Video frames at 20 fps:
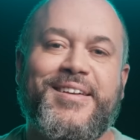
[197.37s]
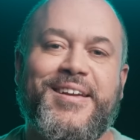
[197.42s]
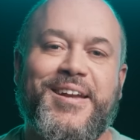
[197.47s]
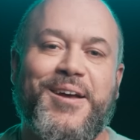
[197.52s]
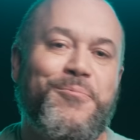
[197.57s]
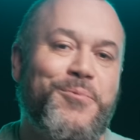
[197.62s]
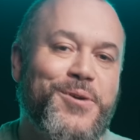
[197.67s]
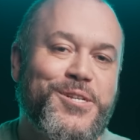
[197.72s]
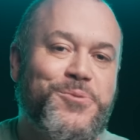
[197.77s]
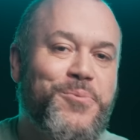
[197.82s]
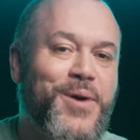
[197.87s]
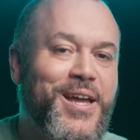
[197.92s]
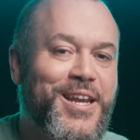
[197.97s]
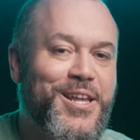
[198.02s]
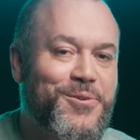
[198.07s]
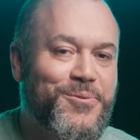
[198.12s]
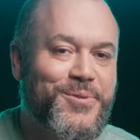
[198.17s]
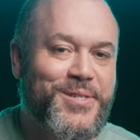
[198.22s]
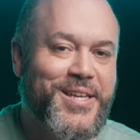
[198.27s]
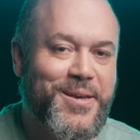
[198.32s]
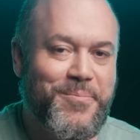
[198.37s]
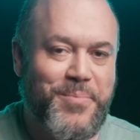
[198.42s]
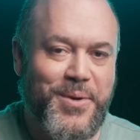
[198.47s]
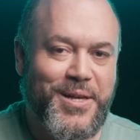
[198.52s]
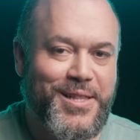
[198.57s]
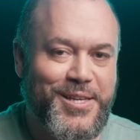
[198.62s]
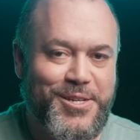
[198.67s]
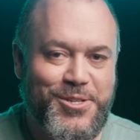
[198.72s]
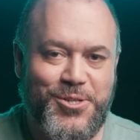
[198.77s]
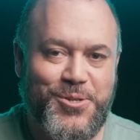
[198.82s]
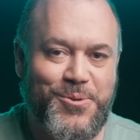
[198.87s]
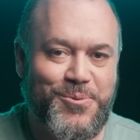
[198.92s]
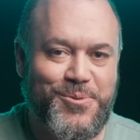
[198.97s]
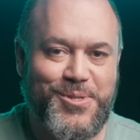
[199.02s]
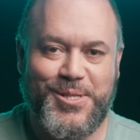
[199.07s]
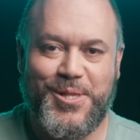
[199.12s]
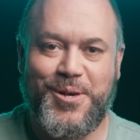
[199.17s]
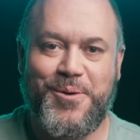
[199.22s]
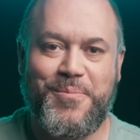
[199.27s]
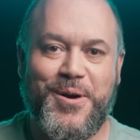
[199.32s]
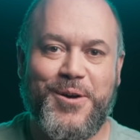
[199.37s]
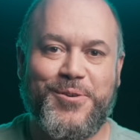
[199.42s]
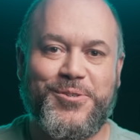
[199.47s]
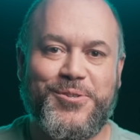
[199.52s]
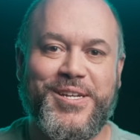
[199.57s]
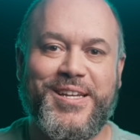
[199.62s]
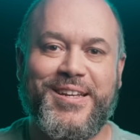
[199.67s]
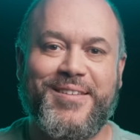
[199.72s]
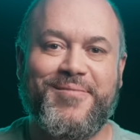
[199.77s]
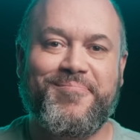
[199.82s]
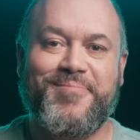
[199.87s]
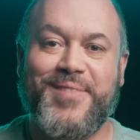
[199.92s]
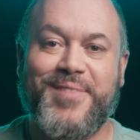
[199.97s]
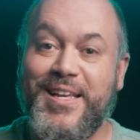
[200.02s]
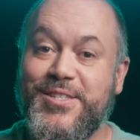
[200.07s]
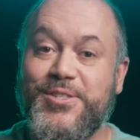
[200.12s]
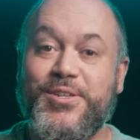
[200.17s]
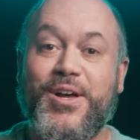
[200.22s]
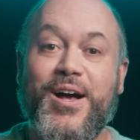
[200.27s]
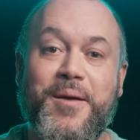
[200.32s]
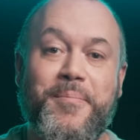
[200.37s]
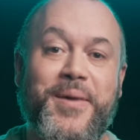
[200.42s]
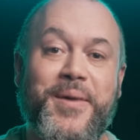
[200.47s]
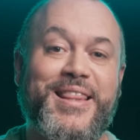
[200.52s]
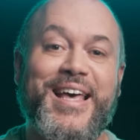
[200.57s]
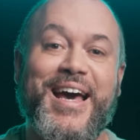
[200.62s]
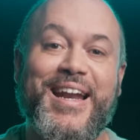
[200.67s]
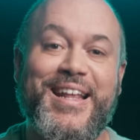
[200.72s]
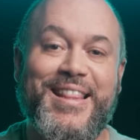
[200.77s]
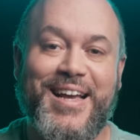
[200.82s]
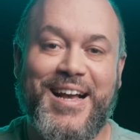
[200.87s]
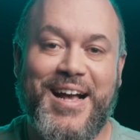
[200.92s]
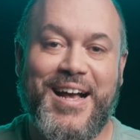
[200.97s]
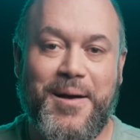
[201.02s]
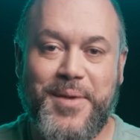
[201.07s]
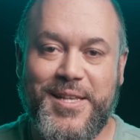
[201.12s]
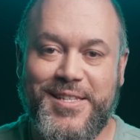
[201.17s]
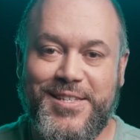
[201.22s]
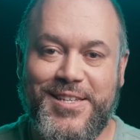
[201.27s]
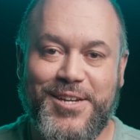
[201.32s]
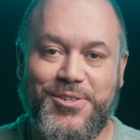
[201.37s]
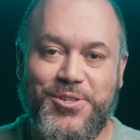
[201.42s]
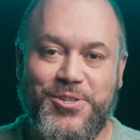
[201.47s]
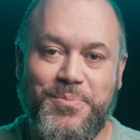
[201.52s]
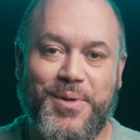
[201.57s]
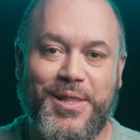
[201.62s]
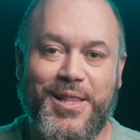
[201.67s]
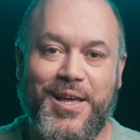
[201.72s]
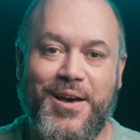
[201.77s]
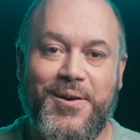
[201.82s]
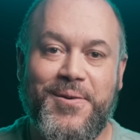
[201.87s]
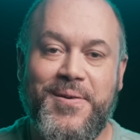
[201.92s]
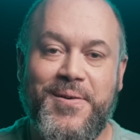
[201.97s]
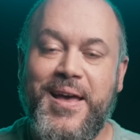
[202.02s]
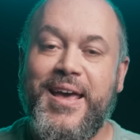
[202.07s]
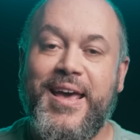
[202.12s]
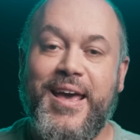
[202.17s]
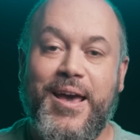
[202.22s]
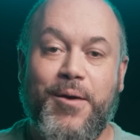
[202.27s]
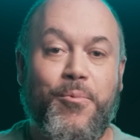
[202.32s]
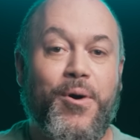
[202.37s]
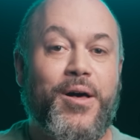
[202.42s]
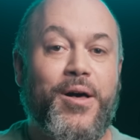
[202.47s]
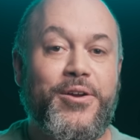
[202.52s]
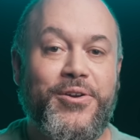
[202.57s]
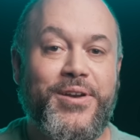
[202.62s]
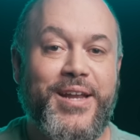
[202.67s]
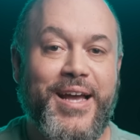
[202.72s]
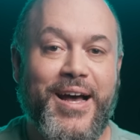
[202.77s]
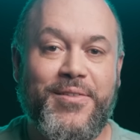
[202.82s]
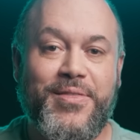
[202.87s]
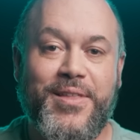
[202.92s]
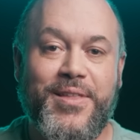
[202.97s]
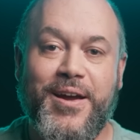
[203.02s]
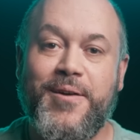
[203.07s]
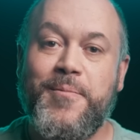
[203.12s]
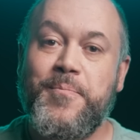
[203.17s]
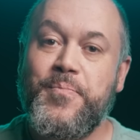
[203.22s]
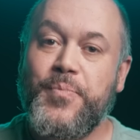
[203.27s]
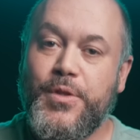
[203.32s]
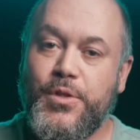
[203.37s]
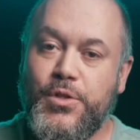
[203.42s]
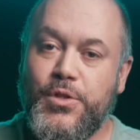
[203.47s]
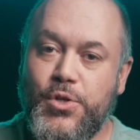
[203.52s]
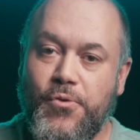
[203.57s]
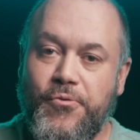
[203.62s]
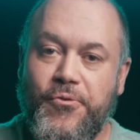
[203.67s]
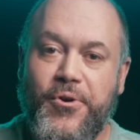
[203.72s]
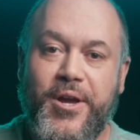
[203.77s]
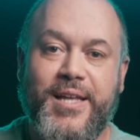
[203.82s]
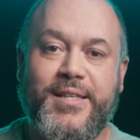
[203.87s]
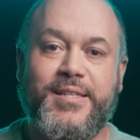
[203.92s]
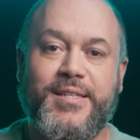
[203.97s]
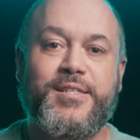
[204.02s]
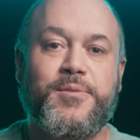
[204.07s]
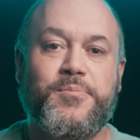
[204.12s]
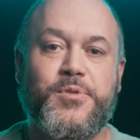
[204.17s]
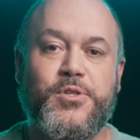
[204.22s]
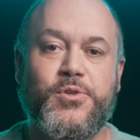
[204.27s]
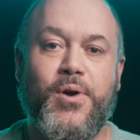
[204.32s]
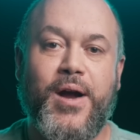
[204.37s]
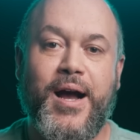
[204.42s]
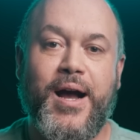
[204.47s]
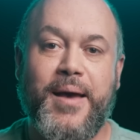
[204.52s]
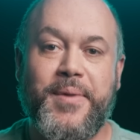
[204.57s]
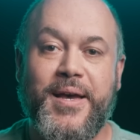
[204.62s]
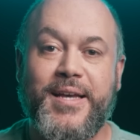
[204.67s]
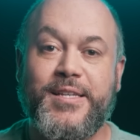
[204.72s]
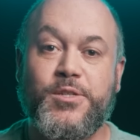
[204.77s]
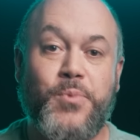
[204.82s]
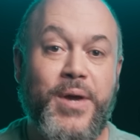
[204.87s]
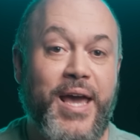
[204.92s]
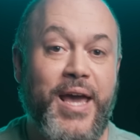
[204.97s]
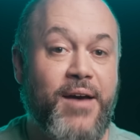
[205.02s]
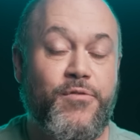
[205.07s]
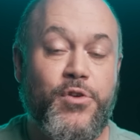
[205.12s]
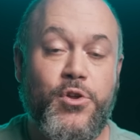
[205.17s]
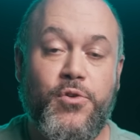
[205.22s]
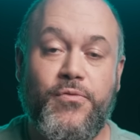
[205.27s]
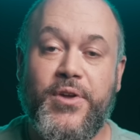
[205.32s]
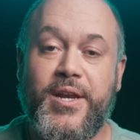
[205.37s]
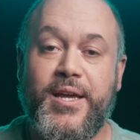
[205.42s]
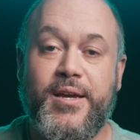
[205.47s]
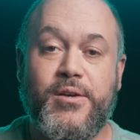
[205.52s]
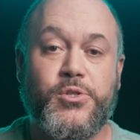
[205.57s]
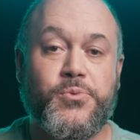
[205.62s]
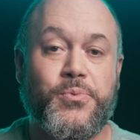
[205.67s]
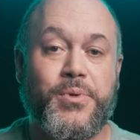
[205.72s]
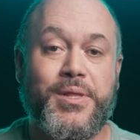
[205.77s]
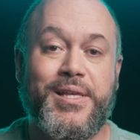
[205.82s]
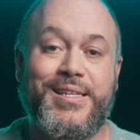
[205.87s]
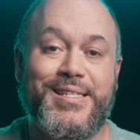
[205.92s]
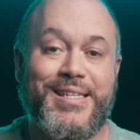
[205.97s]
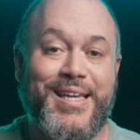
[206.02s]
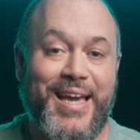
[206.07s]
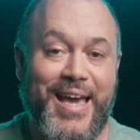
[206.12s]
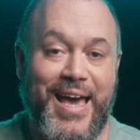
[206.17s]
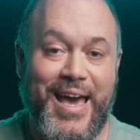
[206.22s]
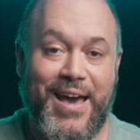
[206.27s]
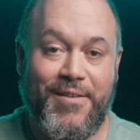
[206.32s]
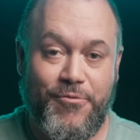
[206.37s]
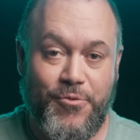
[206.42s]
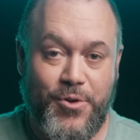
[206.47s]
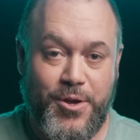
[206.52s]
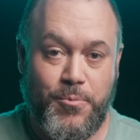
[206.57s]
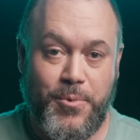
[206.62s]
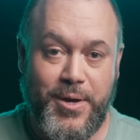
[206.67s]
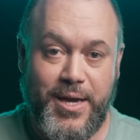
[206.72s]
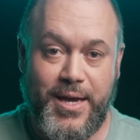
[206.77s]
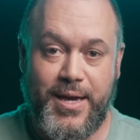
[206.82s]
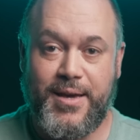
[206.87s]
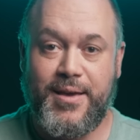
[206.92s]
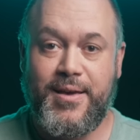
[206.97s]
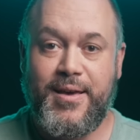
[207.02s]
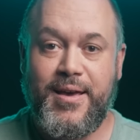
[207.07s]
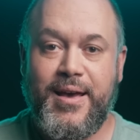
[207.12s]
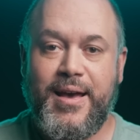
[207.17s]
Now, which way do you typically shoot slow motion? Let's talk about that in the comment section below. And while you're down there, don't forget to subscribe, as we have new videos releasing every week.